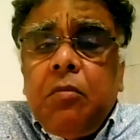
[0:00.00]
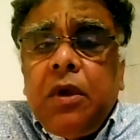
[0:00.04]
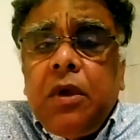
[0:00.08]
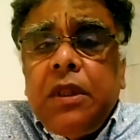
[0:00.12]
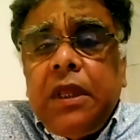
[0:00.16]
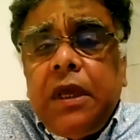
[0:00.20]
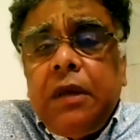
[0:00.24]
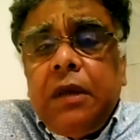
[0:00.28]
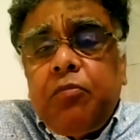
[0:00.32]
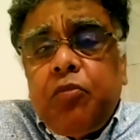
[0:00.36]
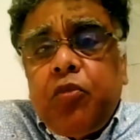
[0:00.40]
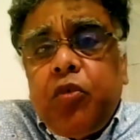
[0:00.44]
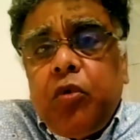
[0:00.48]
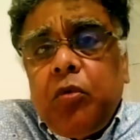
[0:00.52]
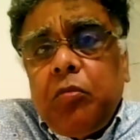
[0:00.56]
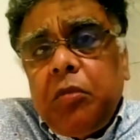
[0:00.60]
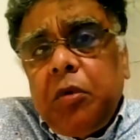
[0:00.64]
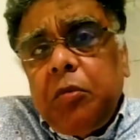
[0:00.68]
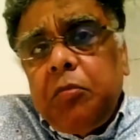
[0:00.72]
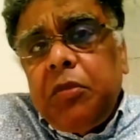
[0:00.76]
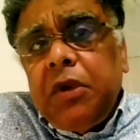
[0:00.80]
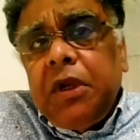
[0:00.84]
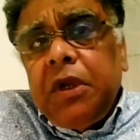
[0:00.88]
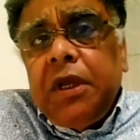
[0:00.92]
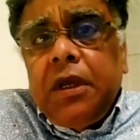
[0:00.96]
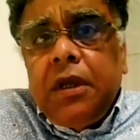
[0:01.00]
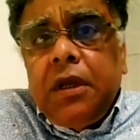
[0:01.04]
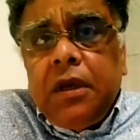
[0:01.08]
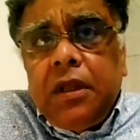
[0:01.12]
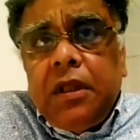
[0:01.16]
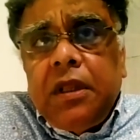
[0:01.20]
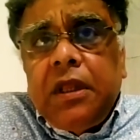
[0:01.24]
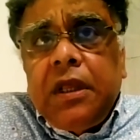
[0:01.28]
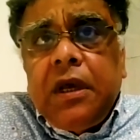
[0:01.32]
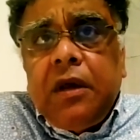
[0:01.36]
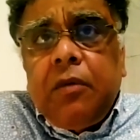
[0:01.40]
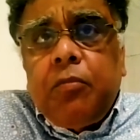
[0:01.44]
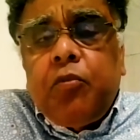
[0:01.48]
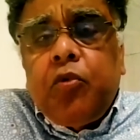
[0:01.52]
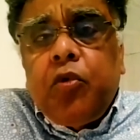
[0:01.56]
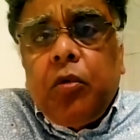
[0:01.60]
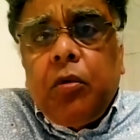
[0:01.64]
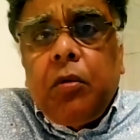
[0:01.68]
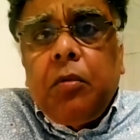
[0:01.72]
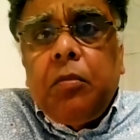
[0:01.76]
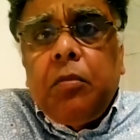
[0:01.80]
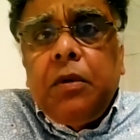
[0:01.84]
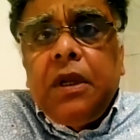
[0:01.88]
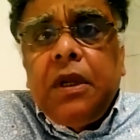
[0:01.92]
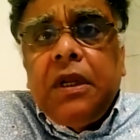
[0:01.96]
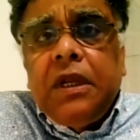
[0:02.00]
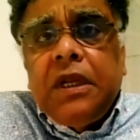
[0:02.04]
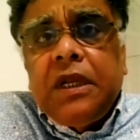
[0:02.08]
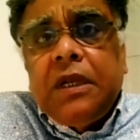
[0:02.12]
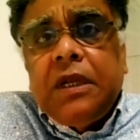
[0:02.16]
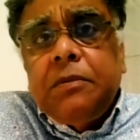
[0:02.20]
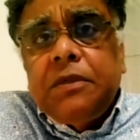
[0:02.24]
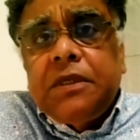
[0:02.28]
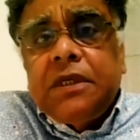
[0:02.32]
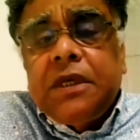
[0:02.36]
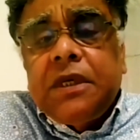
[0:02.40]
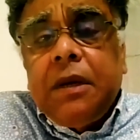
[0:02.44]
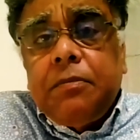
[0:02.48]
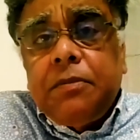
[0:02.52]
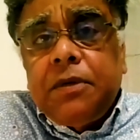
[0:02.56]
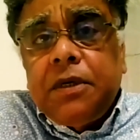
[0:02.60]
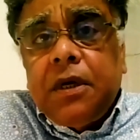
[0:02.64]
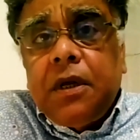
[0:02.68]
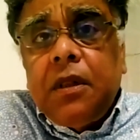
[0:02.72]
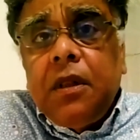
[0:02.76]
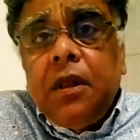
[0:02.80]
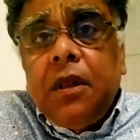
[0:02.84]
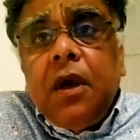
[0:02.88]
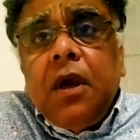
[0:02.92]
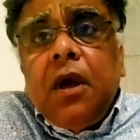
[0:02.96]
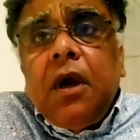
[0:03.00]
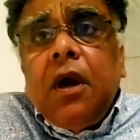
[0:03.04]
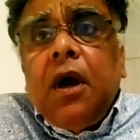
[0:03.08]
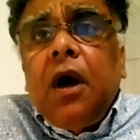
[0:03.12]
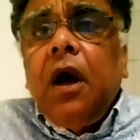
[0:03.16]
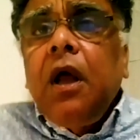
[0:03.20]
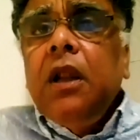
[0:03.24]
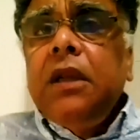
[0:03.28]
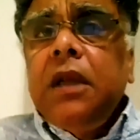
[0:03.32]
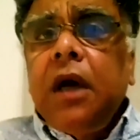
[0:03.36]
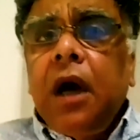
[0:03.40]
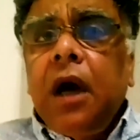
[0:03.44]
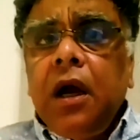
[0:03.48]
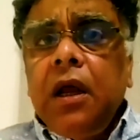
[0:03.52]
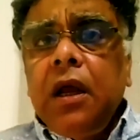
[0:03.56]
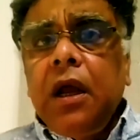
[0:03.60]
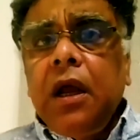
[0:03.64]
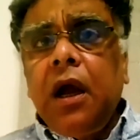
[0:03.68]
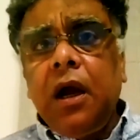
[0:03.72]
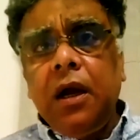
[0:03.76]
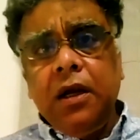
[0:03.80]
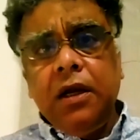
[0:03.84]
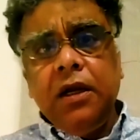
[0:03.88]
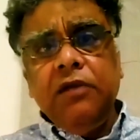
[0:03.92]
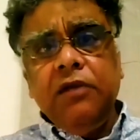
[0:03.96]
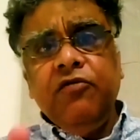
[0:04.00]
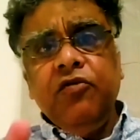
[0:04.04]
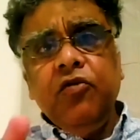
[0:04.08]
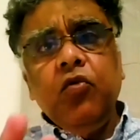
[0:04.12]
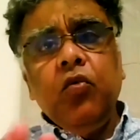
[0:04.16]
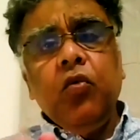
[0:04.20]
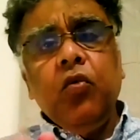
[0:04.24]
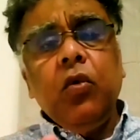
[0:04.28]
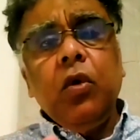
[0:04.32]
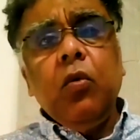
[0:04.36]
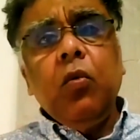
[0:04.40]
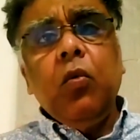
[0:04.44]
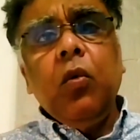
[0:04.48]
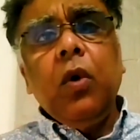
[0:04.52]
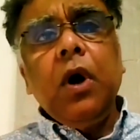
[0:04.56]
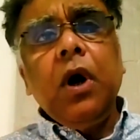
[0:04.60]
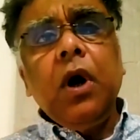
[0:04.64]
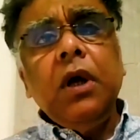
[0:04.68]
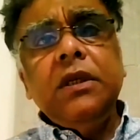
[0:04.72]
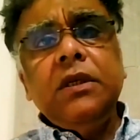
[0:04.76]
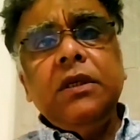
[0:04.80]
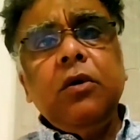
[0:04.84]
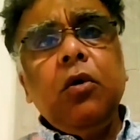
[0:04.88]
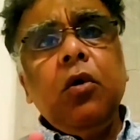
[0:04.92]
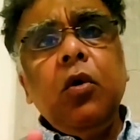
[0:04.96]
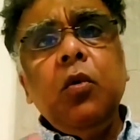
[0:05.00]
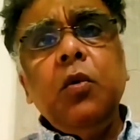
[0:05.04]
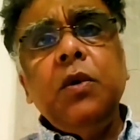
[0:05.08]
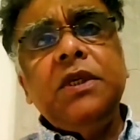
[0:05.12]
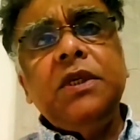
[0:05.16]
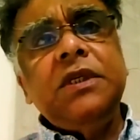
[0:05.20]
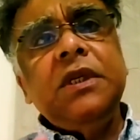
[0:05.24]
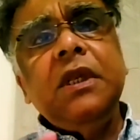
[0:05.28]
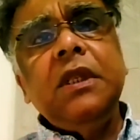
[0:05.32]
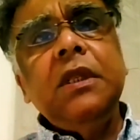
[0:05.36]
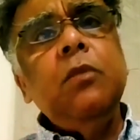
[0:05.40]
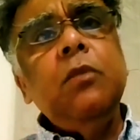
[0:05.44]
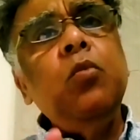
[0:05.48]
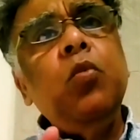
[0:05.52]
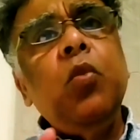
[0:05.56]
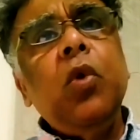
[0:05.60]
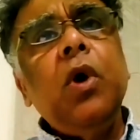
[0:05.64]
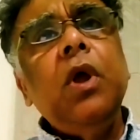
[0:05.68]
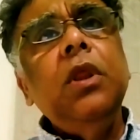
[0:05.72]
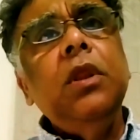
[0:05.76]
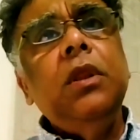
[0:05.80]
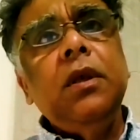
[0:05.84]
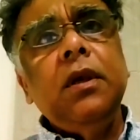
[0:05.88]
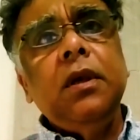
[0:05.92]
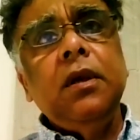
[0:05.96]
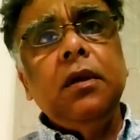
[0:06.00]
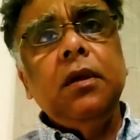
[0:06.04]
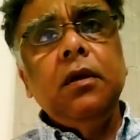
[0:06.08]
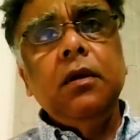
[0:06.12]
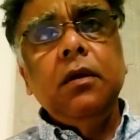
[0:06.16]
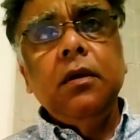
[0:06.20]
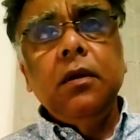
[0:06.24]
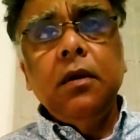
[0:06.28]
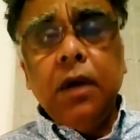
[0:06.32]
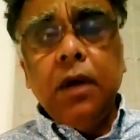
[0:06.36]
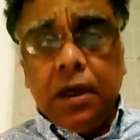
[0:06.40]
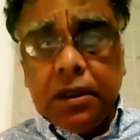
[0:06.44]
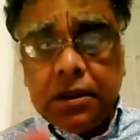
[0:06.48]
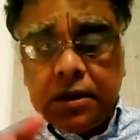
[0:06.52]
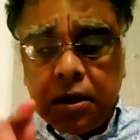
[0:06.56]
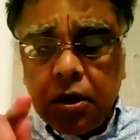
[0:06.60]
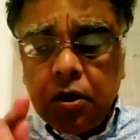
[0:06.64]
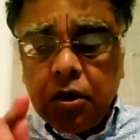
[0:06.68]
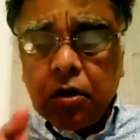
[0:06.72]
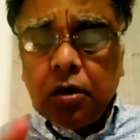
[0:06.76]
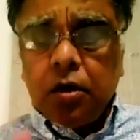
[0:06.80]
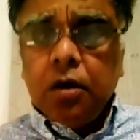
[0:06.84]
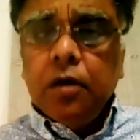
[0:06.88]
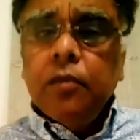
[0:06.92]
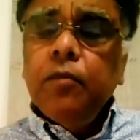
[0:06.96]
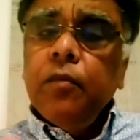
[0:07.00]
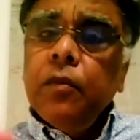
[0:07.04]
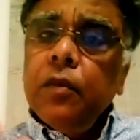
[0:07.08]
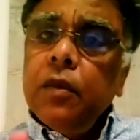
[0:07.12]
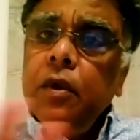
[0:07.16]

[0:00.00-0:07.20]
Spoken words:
but they're probably a little bit skeptical. I'd always tell them one thing. I said, look,